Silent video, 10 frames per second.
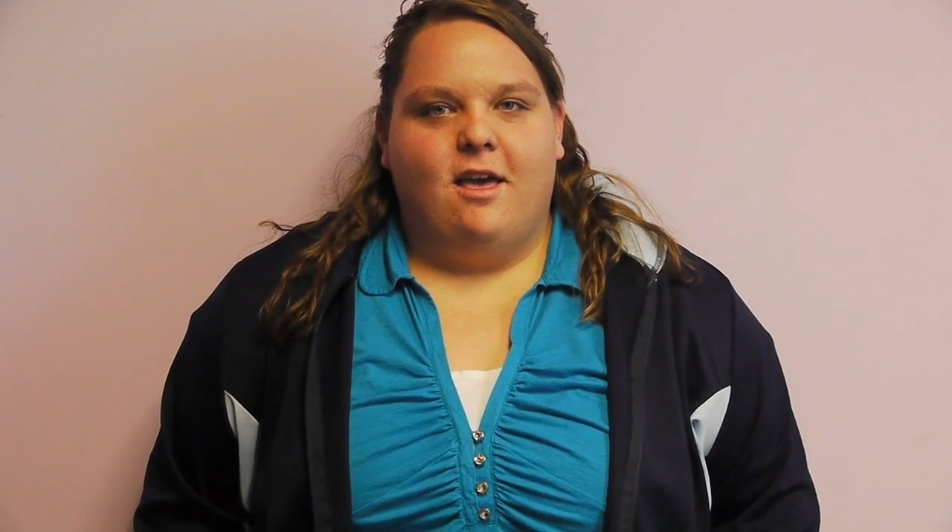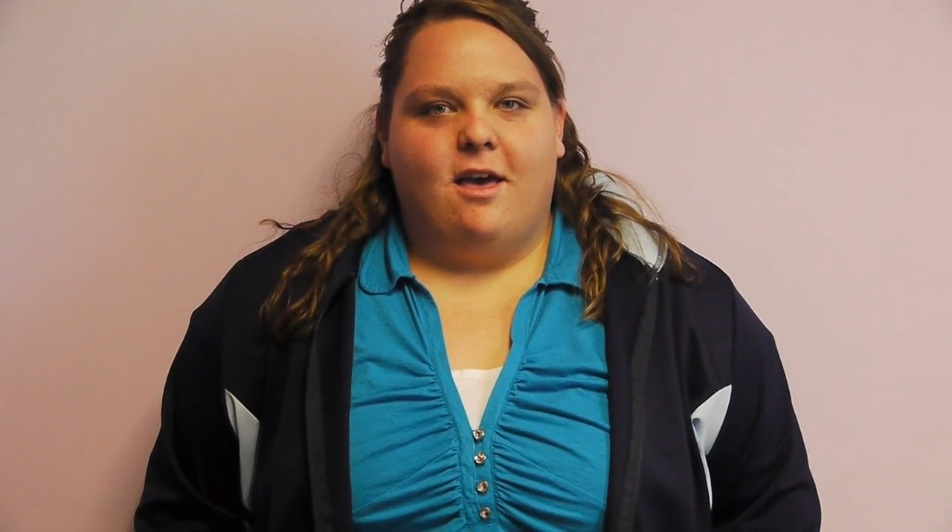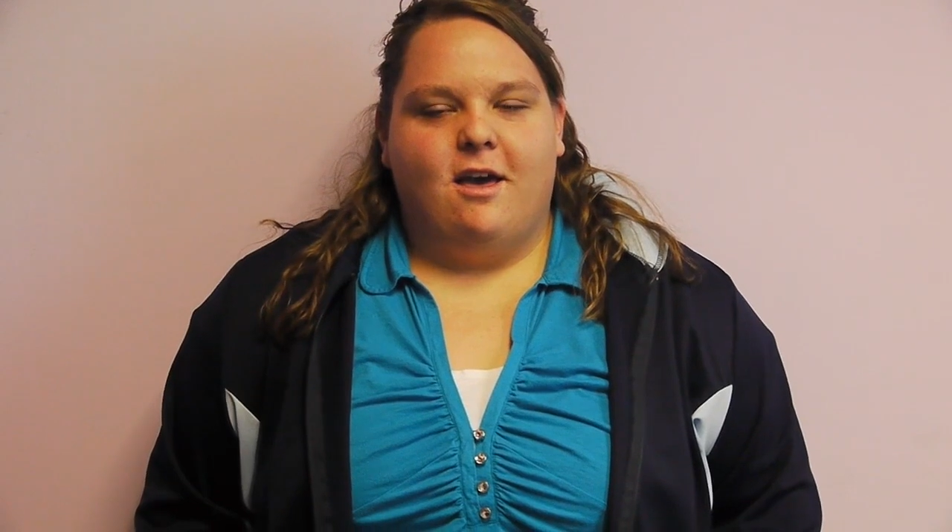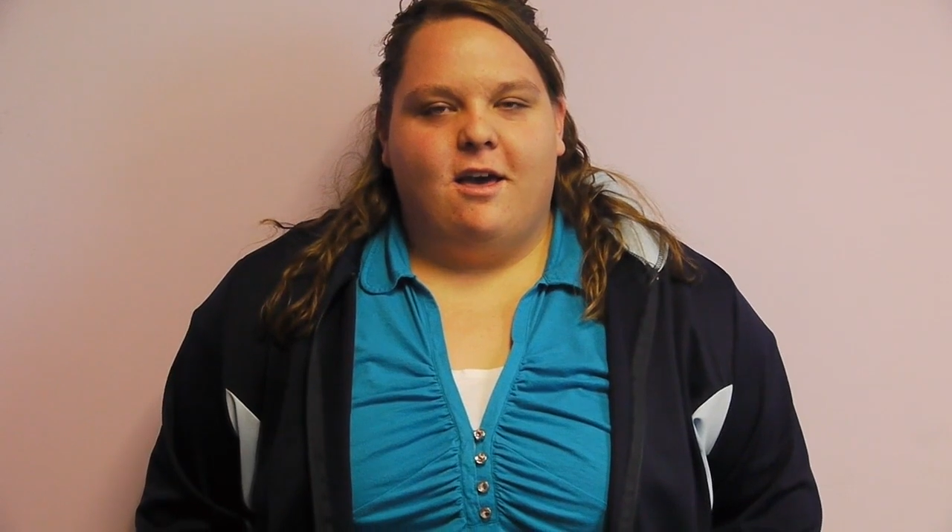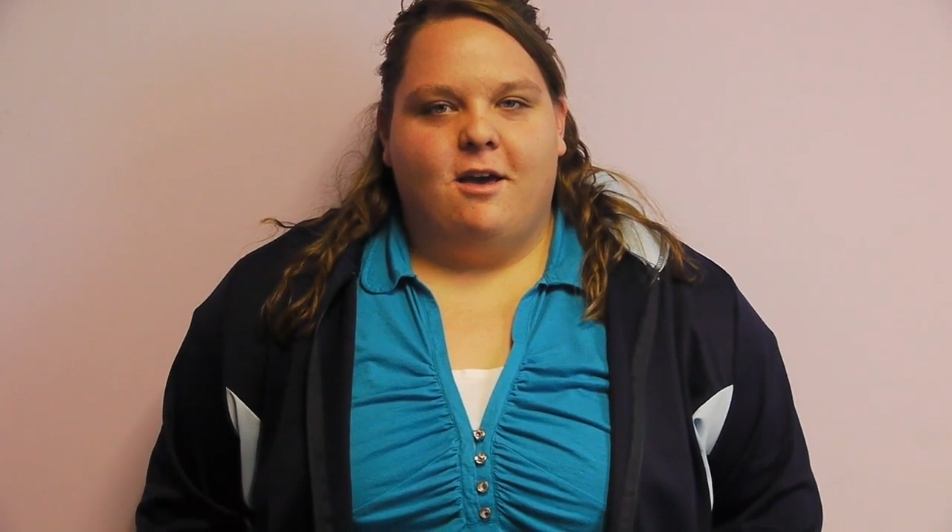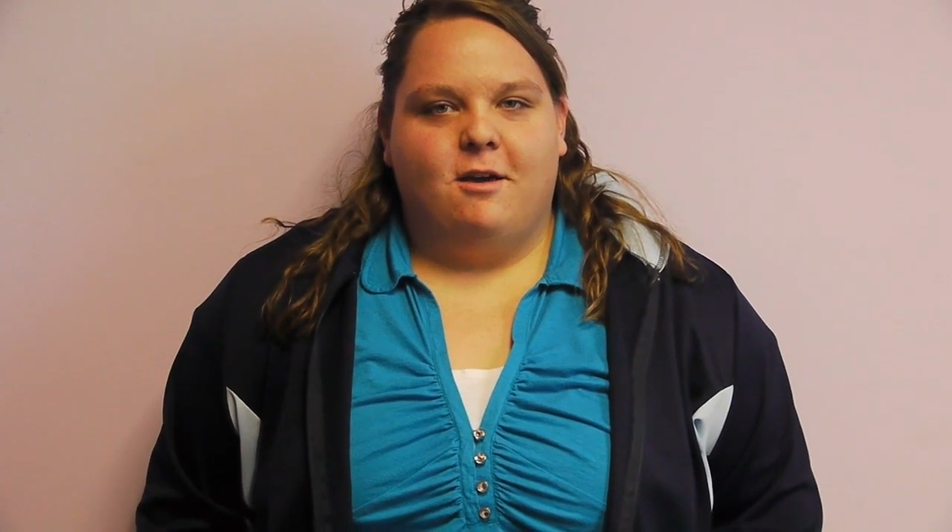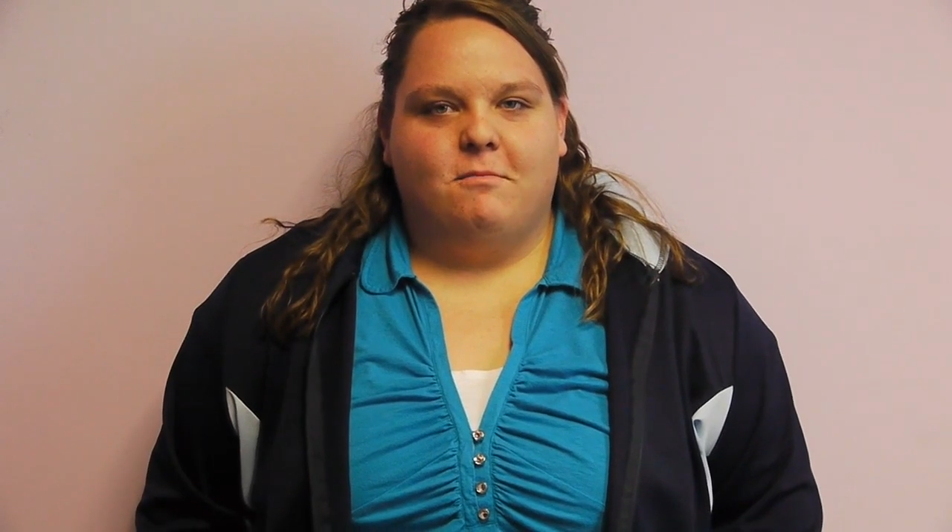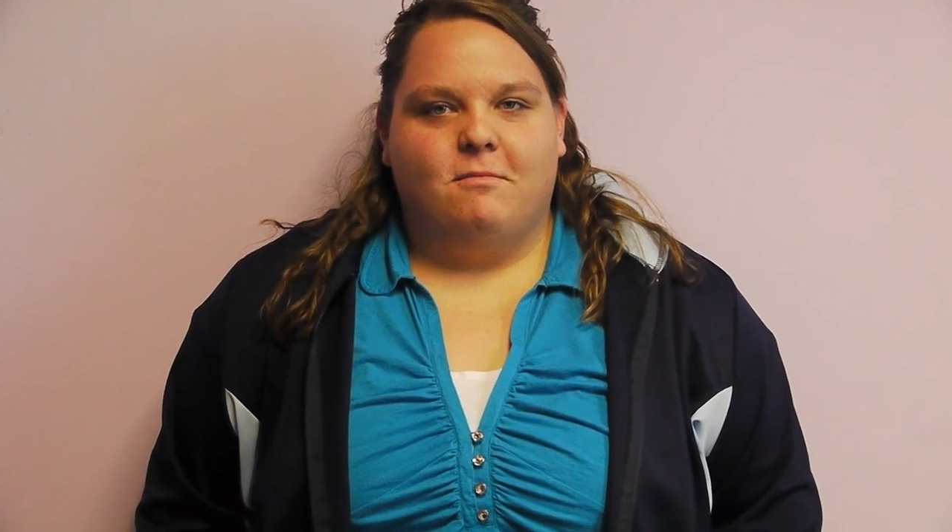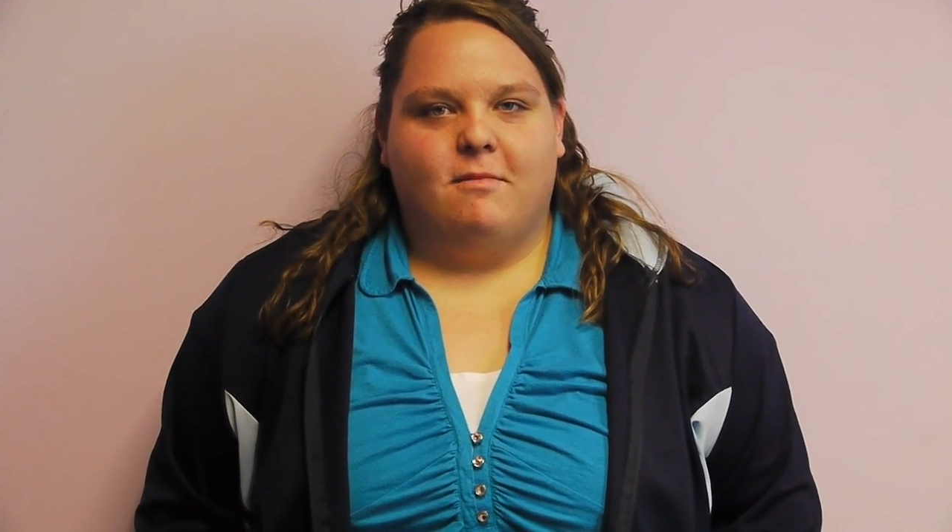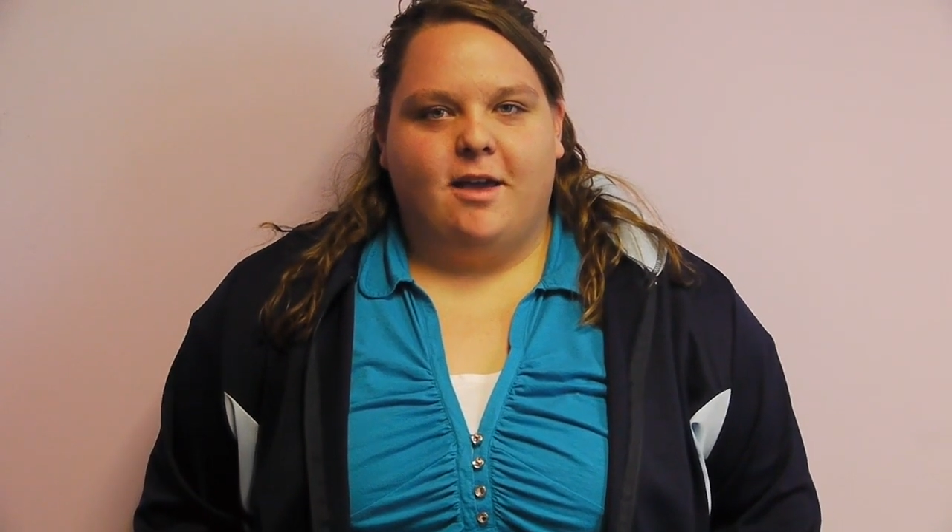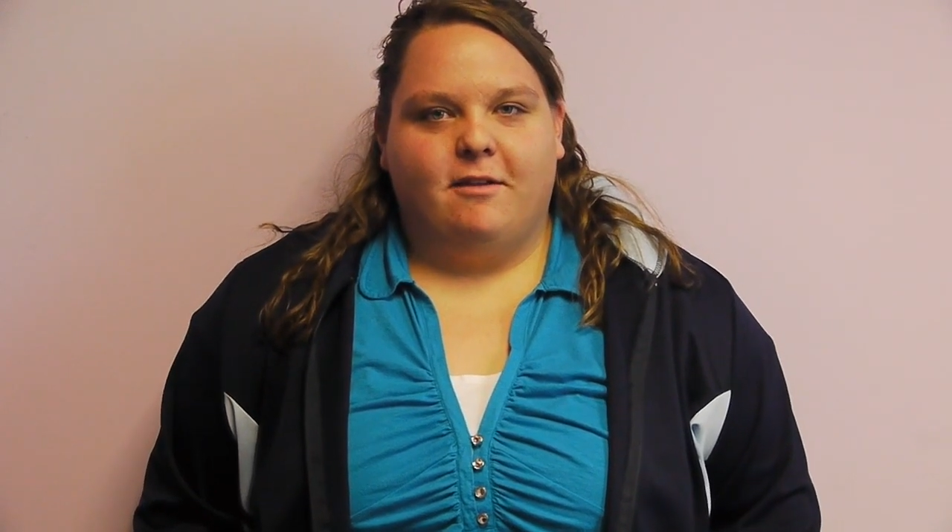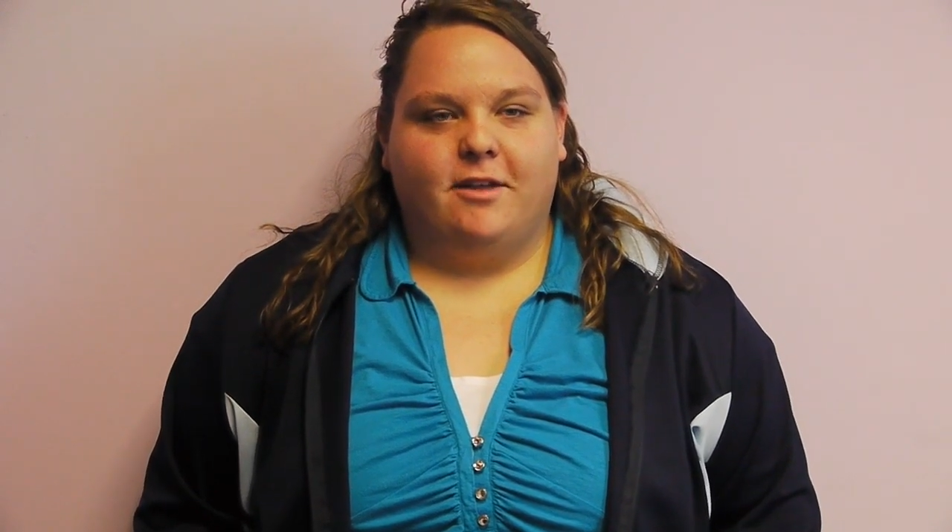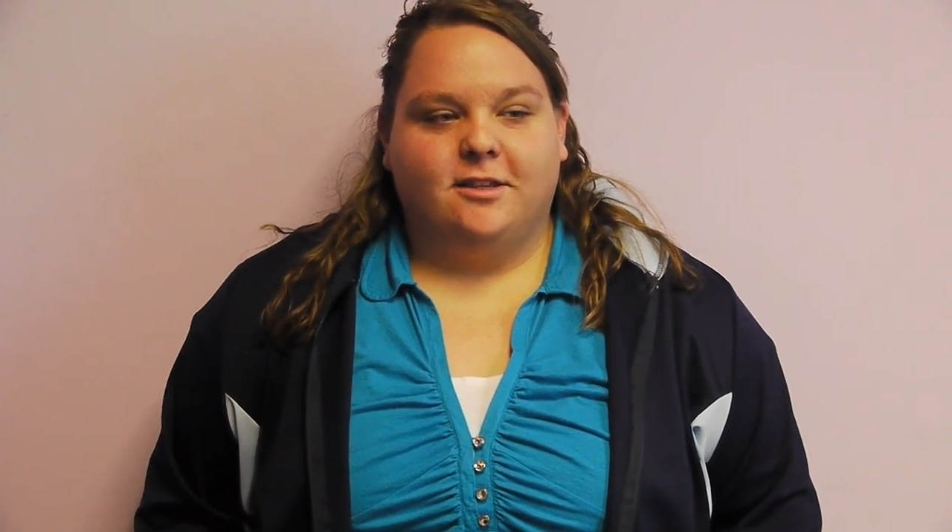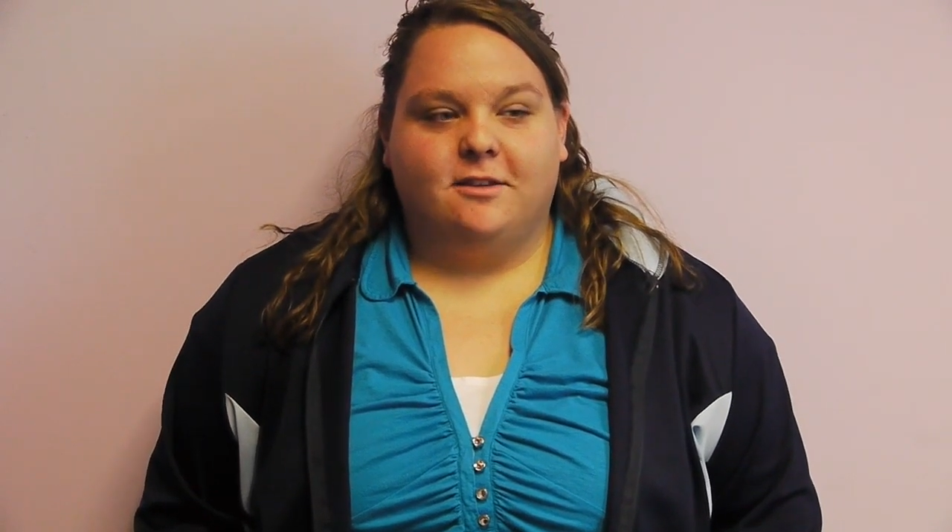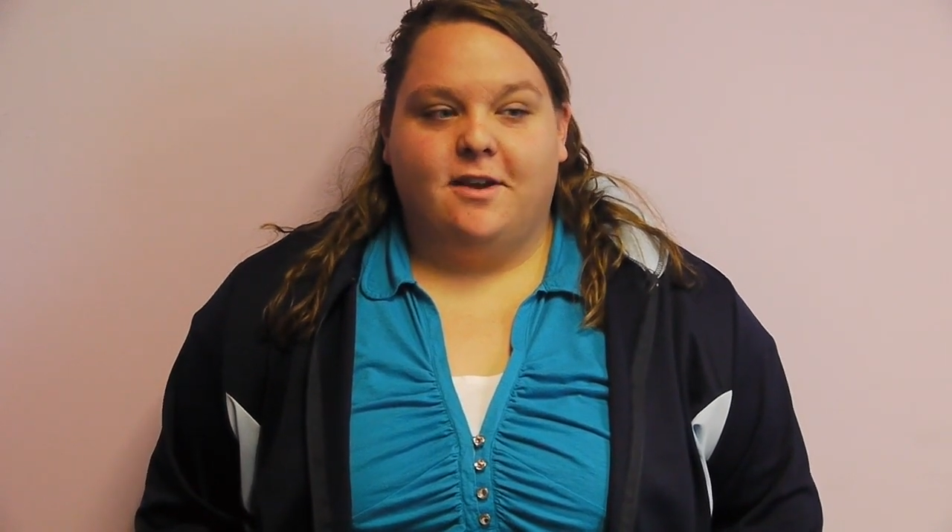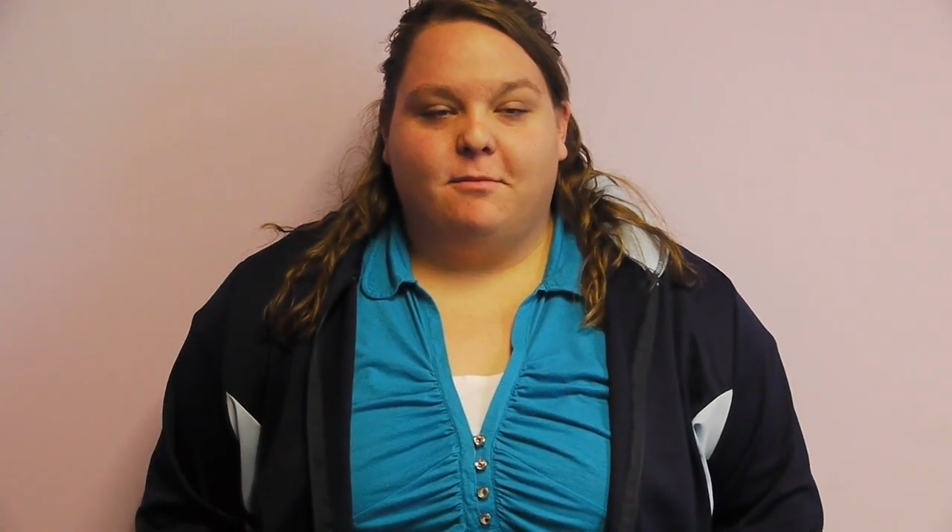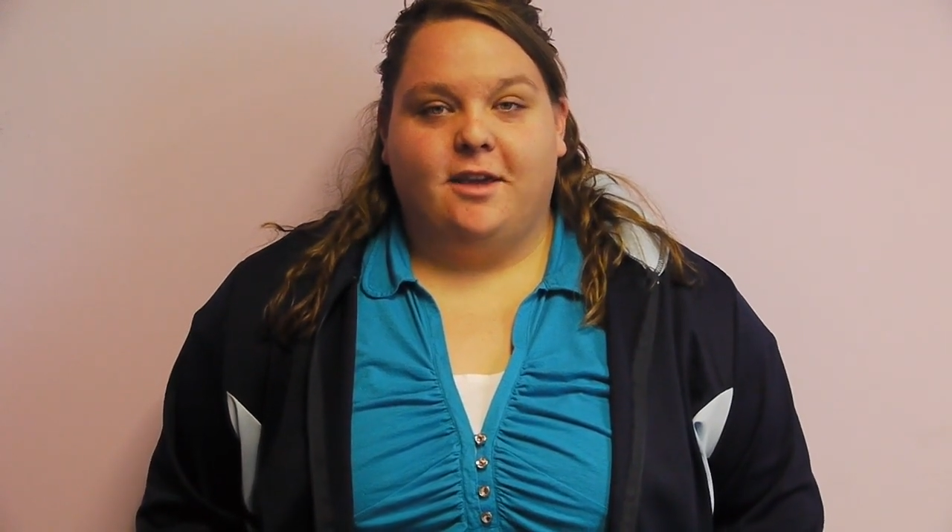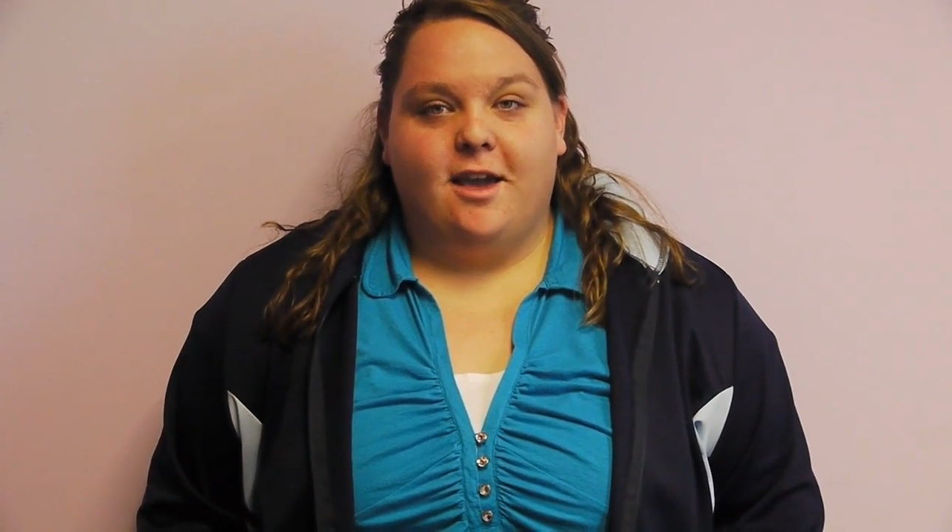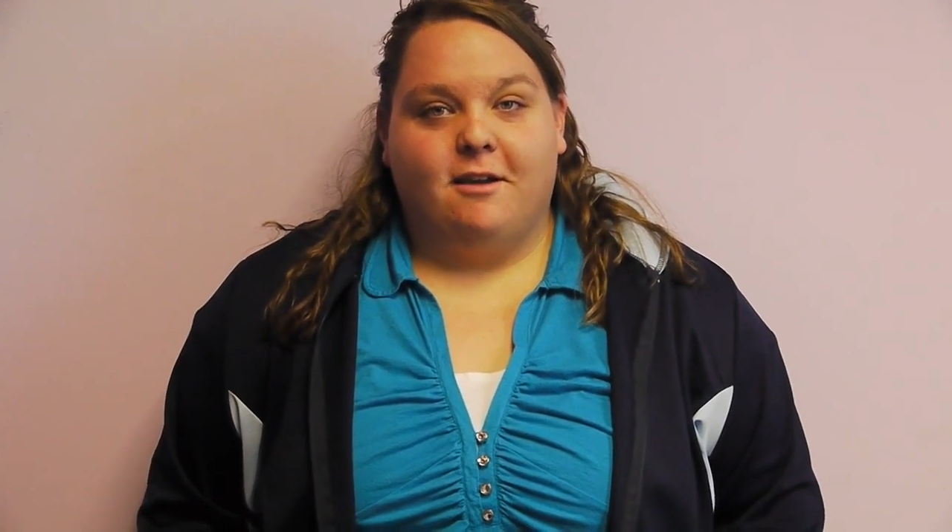I have lots of family